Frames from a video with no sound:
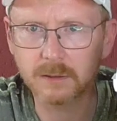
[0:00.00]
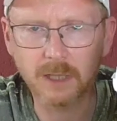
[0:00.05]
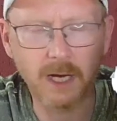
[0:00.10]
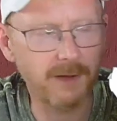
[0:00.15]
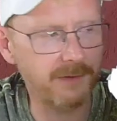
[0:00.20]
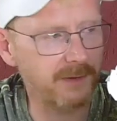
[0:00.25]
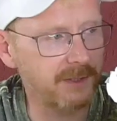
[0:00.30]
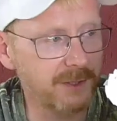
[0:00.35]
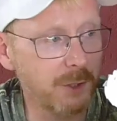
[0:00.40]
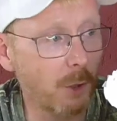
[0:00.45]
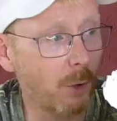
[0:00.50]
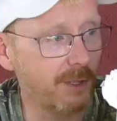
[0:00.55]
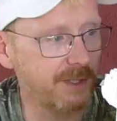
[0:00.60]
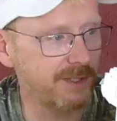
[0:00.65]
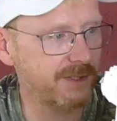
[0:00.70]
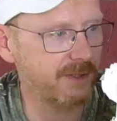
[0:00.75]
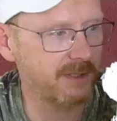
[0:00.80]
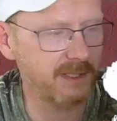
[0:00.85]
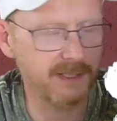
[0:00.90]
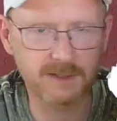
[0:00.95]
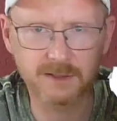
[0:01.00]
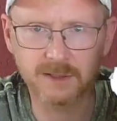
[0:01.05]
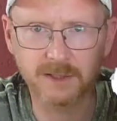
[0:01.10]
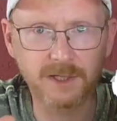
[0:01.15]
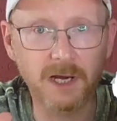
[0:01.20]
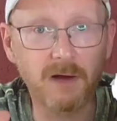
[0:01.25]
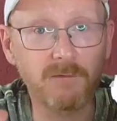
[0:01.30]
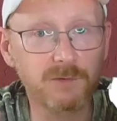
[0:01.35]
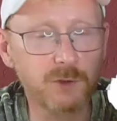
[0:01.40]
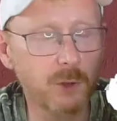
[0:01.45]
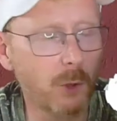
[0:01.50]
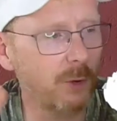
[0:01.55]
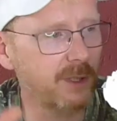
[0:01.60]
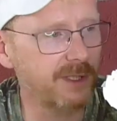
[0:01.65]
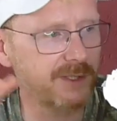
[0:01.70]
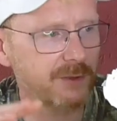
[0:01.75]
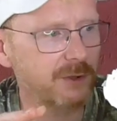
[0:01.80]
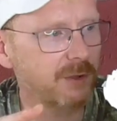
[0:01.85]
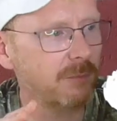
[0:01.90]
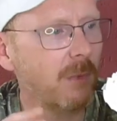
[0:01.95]
other toys. It's enough
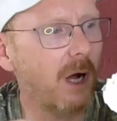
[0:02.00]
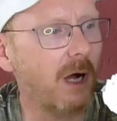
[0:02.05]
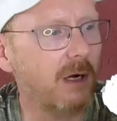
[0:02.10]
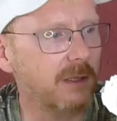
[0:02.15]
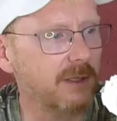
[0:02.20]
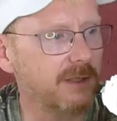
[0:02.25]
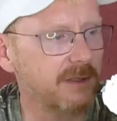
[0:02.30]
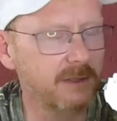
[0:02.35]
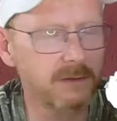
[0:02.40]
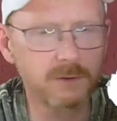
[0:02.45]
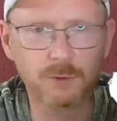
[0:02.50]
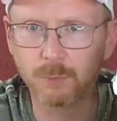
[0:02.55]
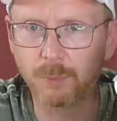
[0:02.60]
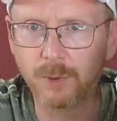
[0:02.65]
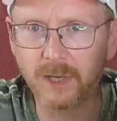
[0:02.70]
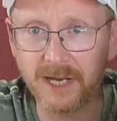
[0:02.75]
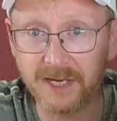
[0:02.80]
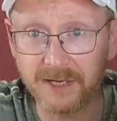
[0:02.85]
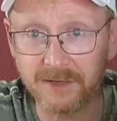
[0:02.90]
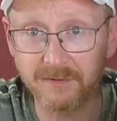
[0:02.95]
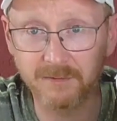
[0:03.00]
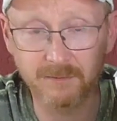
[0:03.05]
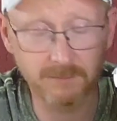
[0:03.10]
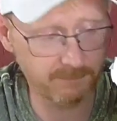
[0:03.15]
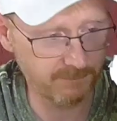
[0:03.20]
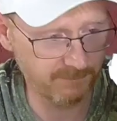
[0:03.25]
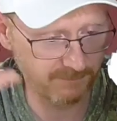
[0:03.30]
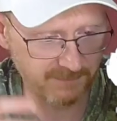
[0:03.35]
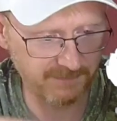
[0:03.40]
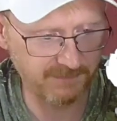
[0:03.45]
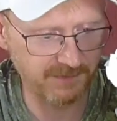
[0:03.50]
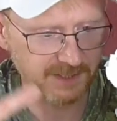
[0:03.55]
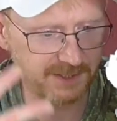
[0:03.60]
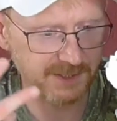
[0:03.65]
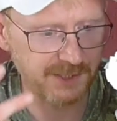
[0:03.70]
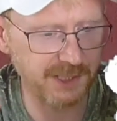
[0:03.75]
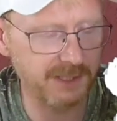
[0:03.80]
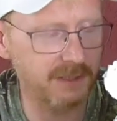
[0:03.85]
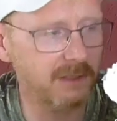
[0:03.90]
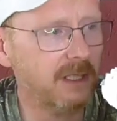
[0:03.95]
toys on the market to play with
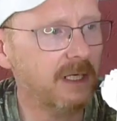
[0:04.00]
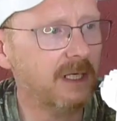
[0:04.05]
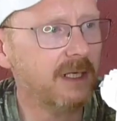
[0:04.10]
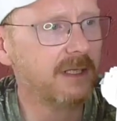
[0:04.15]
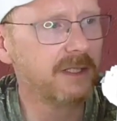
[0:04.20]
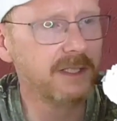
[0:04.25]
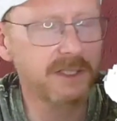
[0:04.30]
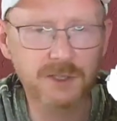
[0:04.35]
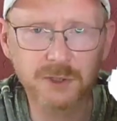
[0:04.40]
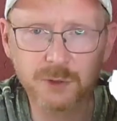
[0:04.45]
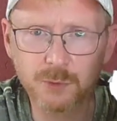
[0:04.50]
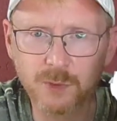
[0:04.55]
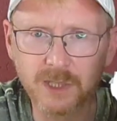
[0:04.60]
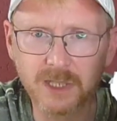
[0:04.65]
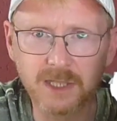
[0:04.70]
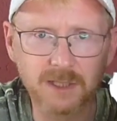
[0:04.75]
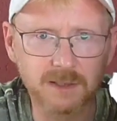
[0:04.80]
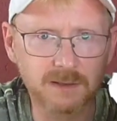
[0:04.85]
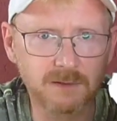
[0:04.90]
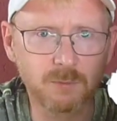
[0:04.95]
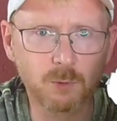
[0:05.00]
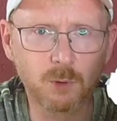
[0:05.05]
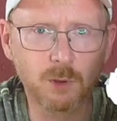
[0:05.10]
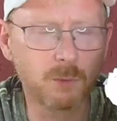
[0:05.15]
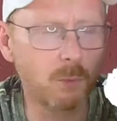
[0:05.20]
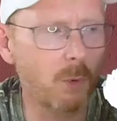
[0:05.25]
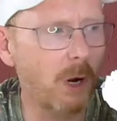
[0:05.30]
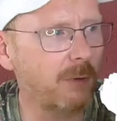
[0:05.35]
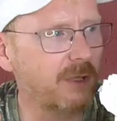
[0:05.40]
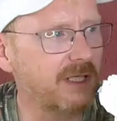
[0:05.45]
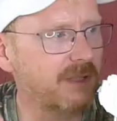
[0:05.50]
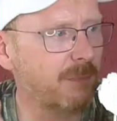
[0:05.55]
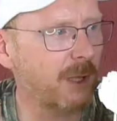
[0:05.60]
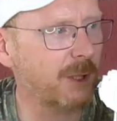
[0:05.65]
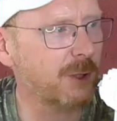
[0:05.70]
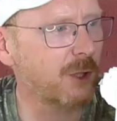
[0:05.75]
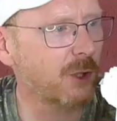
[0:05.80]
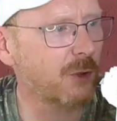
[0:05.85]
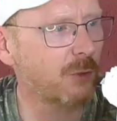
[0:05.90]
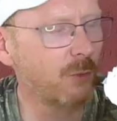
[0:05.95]
this here. This is really a very
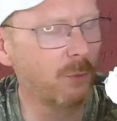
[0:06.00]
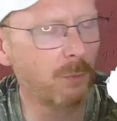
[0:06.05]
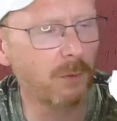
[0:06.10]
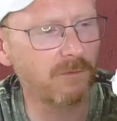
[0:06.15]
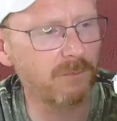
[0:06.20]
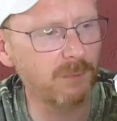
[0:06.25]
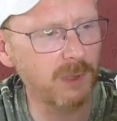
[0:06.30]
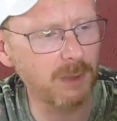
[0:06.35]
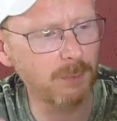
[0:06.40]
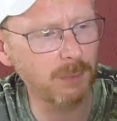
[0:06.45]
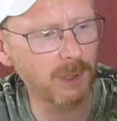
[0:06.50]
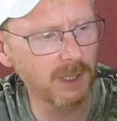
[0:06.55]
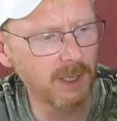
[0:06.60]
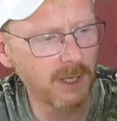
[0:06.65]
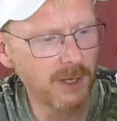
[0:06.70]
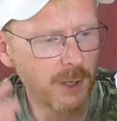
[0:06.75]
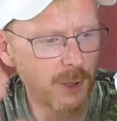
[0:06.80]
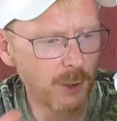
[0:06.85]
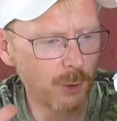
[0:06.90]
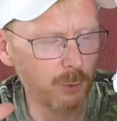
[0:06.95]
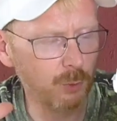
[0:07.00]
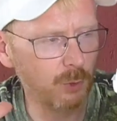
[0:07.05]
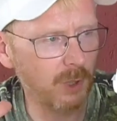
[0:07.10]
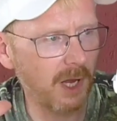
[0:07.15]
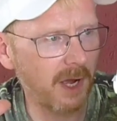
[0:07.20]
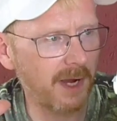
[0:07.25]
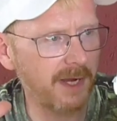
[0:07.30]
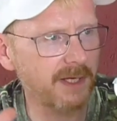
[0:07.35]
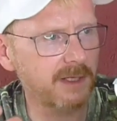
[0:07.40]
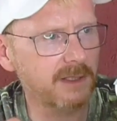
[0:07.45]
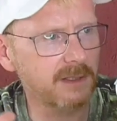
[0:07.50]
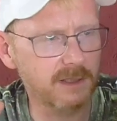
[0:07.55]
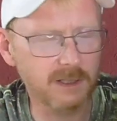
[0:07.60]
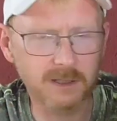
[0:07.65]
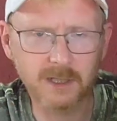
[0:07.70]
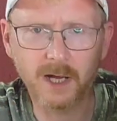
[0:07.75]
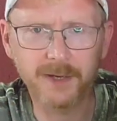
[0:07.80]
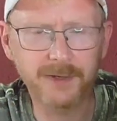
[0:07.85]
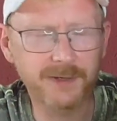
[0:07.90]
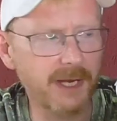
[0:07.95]
special group of people who like the
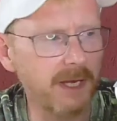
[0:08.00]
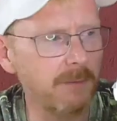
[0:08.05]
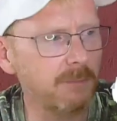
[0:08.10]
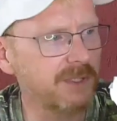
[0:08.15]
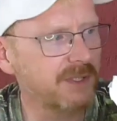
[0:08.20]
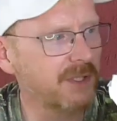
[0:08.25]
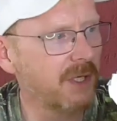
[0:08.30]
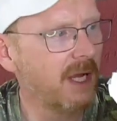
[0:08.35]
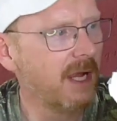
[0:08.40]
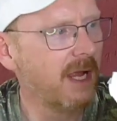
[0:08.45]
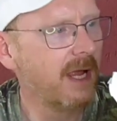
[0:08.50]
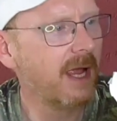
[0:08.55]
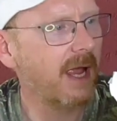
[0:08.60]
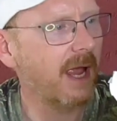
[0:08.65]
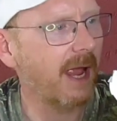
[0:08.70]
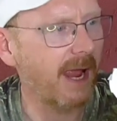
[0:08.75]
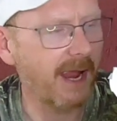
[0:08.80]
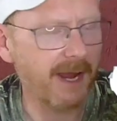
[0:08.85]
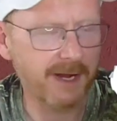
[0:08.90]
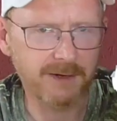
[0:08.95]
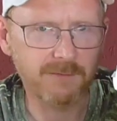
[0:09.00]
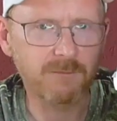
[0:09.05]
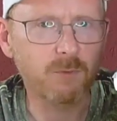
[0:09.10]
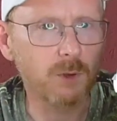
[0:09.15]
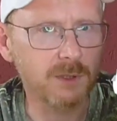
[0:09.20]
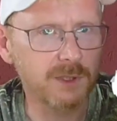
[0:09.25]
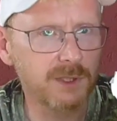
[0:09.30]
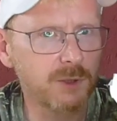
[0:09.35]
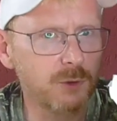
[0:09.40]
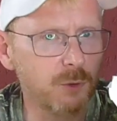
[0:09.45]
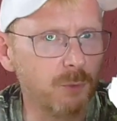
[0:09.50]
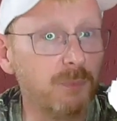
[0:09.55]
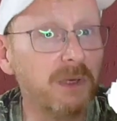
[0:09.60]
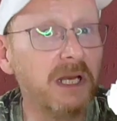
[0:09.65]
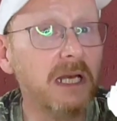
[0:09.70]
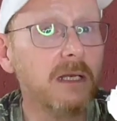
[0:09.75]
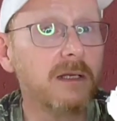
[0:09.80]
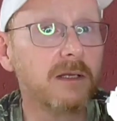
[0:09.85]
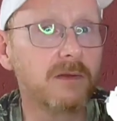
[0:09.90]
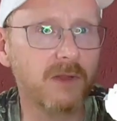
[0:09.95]
Gundams and want to
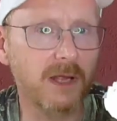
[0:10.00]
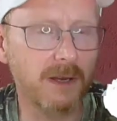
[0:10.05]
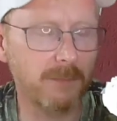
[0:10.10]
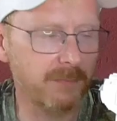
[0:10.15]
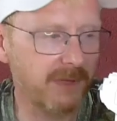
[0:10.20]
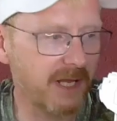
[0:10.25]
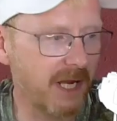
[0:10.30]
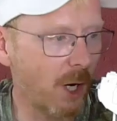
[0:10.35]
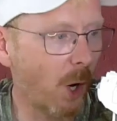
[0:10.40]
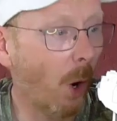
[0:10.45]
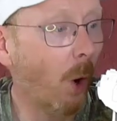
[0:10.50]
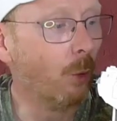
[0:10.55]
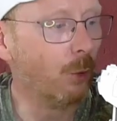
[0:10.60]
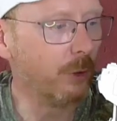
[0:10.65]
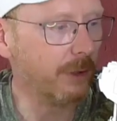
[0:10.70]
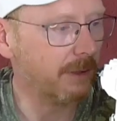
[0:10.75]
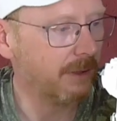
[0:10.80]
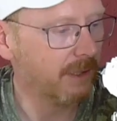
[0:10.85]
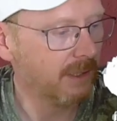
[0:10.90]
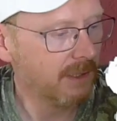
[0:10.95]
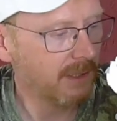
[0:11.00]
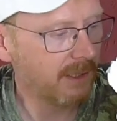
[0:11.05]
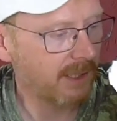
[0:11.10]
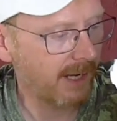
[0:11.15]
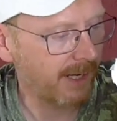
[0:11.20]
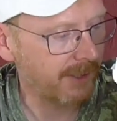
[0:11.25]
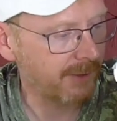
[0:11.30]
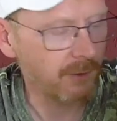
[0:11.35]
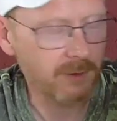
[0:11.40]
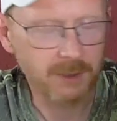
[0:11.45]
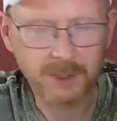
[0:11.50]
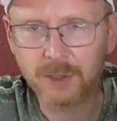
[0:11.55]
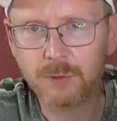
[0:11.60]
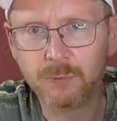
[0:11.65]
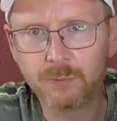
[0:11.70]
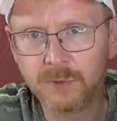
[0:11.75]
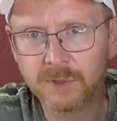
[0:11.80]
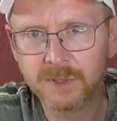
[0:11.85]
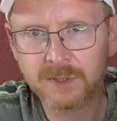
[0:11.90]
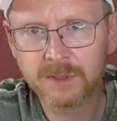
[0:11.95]
build them their own and not
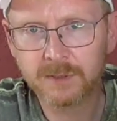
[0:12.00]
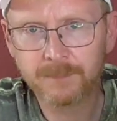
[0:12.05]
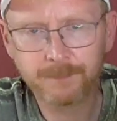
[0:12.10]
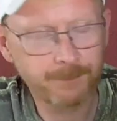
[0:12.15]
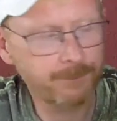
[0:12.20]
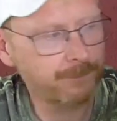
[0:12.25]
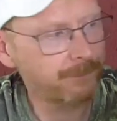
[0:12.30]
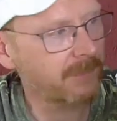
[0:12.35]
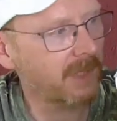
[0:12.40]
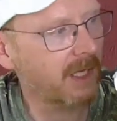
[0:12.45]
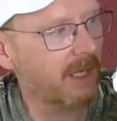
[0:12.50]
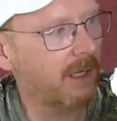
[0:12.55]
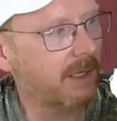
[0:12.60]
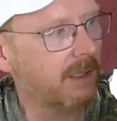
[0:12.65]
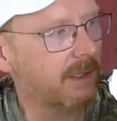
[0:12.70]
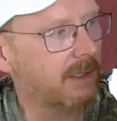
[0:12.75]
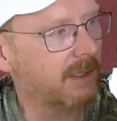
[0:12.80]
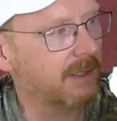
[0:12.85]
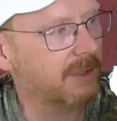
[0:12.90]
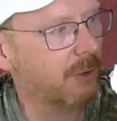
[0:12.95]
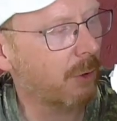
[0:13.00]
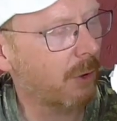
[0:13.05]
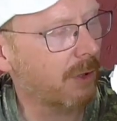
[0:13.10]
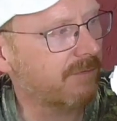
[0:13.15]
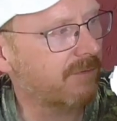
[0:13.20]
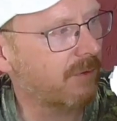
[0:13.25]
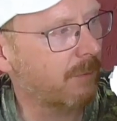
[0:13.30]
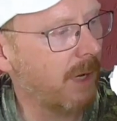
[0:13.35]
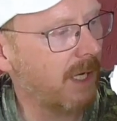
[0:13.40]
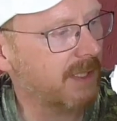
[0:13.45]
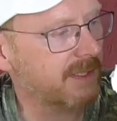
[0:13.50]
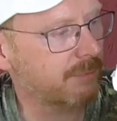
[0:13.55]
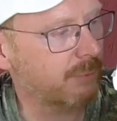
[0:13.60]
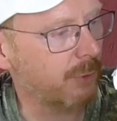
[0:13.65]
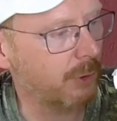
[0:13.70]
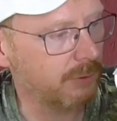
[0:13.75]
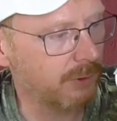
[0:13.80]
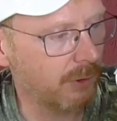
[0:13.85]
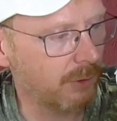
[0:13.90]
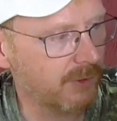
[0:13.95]
use a toy from
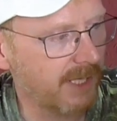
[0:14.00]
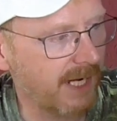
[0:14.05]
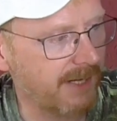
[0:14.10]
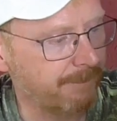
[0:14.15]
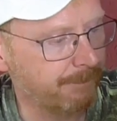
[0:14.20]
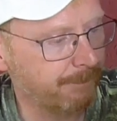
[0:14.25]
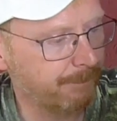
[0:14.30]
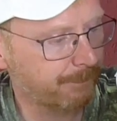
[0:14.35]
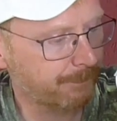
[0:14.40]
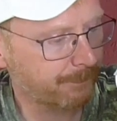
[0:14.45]
Hasbro. Okay,